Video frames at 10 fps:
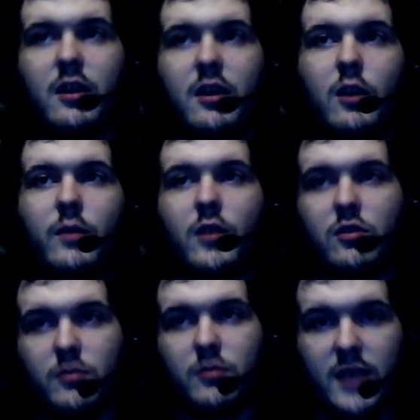look, we've
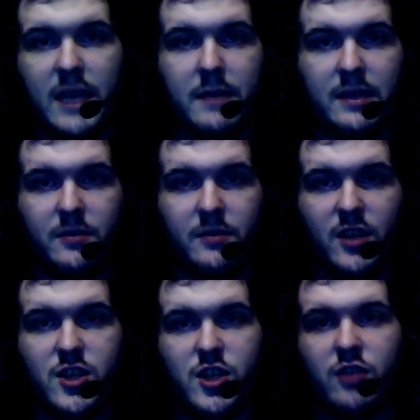done some game
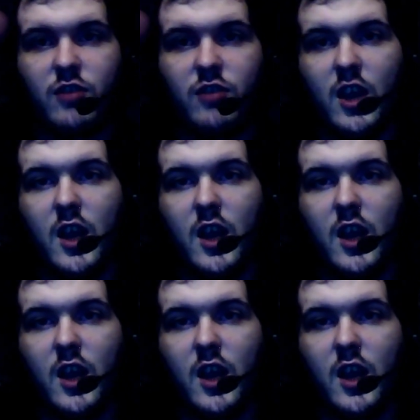adaptations,